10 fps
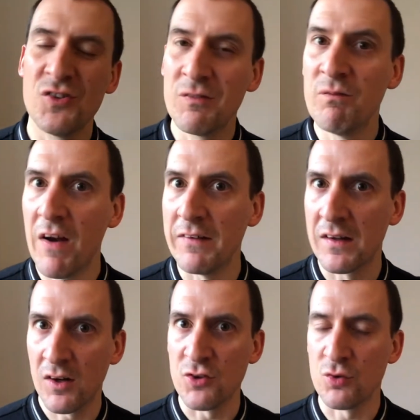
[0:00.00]
Very
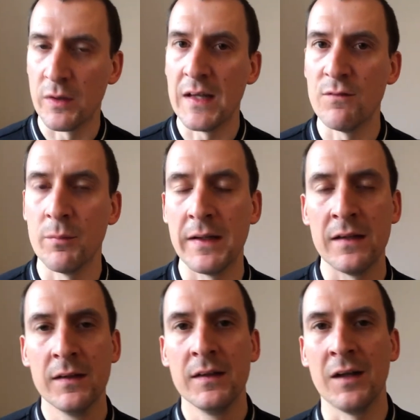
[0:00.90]
close to an 8 for me.
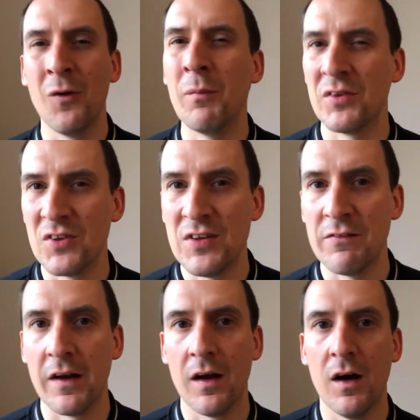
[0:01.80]
Now almost a
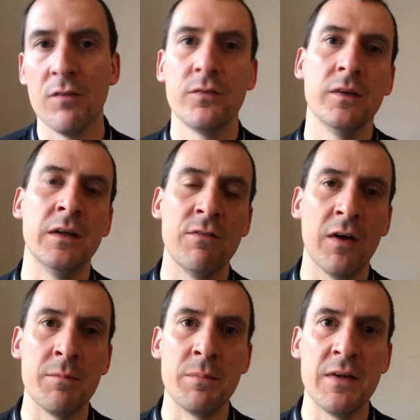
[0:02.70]
7.5 if
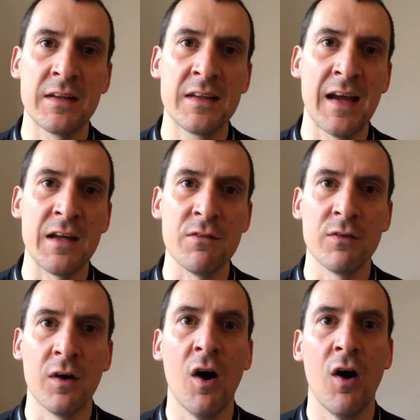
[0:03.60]
I gave
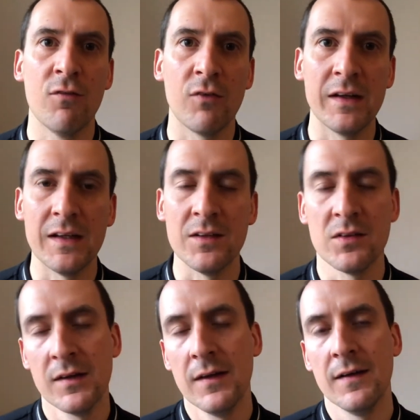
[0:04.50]
half
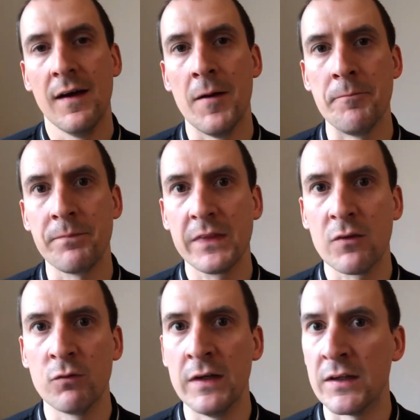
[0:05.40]
ratings.
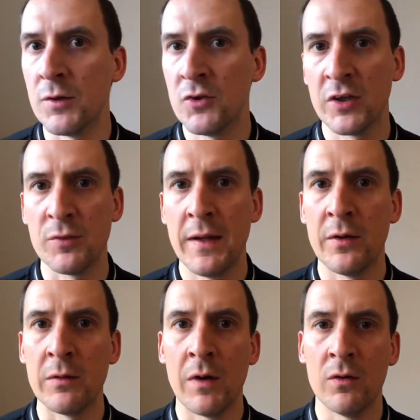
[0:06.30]
Really good. Took his
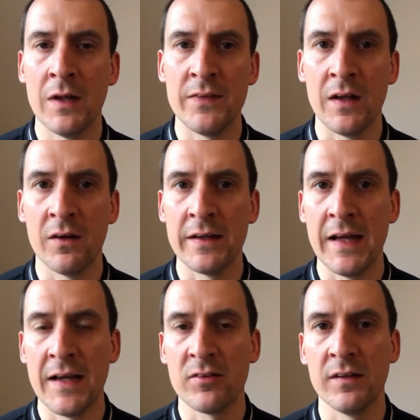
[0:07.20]
penalty well. Led the line
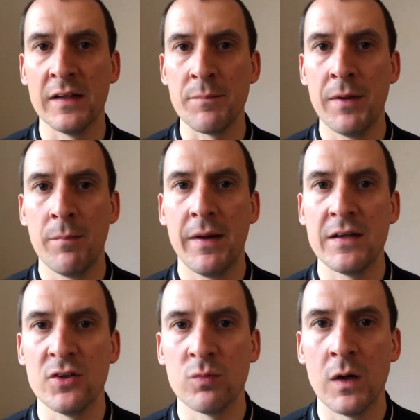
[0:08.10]
excellently.
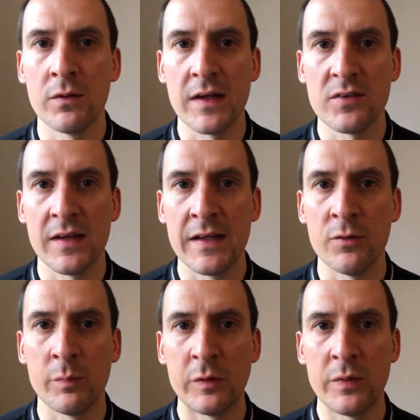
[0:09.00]
Pepe as well gets an 8. It
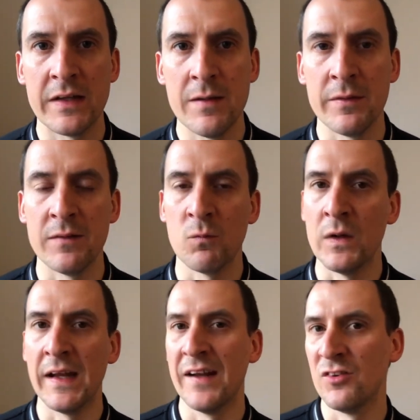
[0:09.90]
was between him and
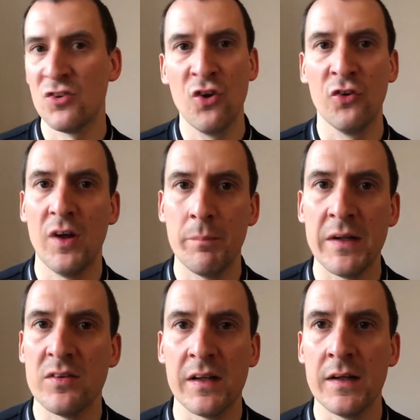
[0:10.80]
Willian. It was toss-up
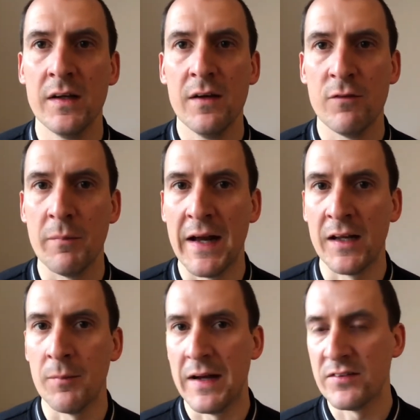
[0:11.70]
basically for man
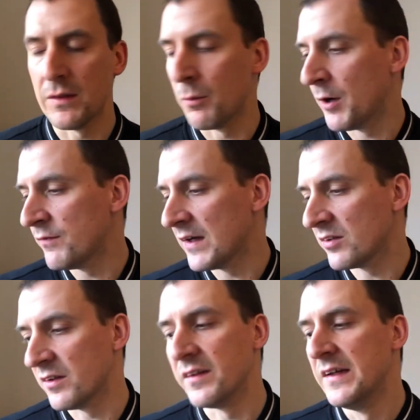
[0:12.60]
of the match. They were both
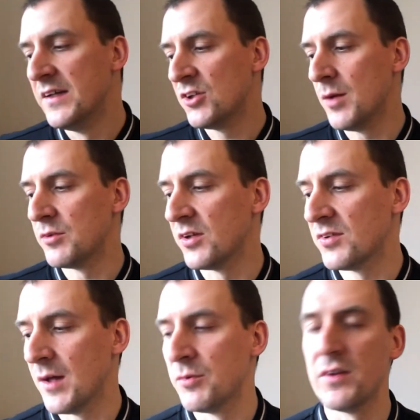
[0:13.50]
excellent. In terms of the
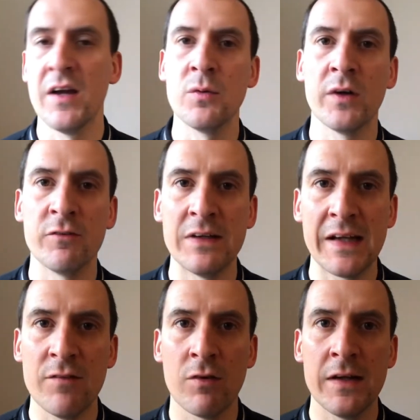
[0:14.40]
subs, the only one I really
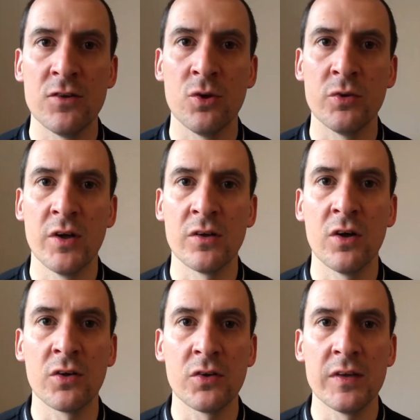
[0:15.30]
gave a rating to was
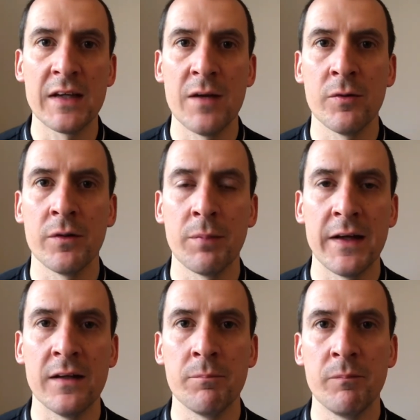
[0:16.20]
Odegaard because he came on and
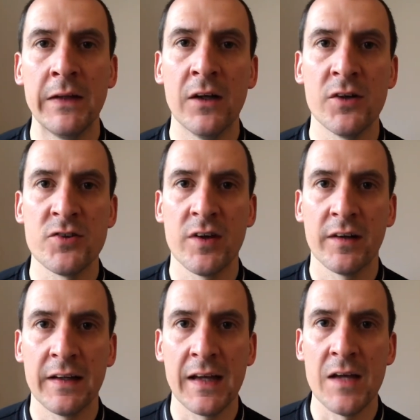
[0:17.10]
played a large
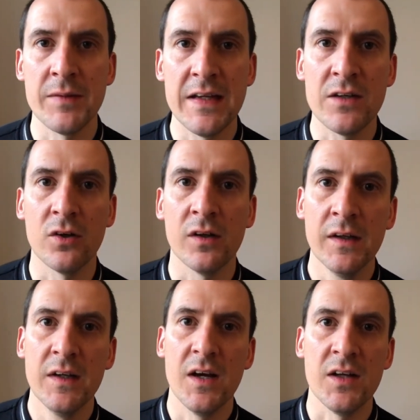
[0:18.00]
chunk of the game. He got
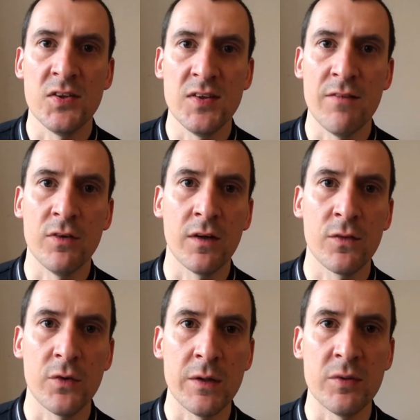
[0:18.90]
a 7. I
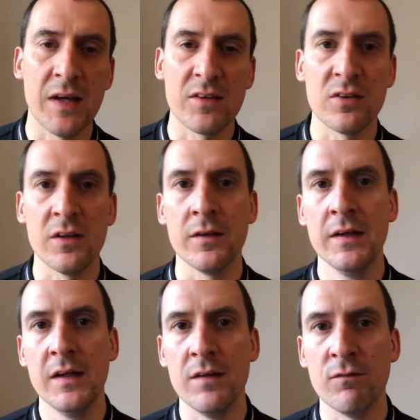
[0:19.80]
thought he was excellent,
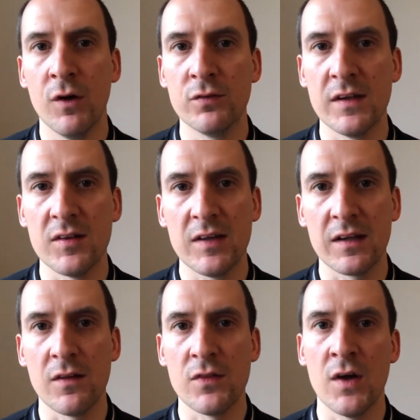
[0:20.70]
involved in the
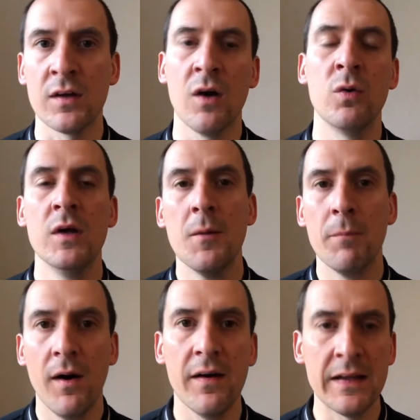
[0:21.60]
second and third goal.
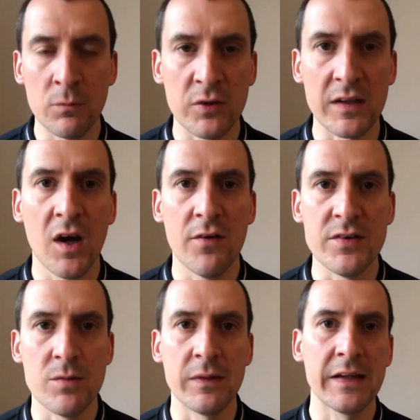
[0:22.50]
Partey was
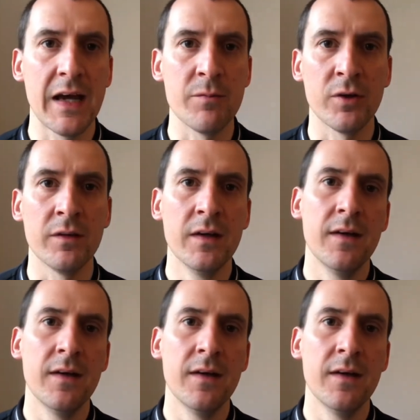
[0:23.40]
encouraging when he came on.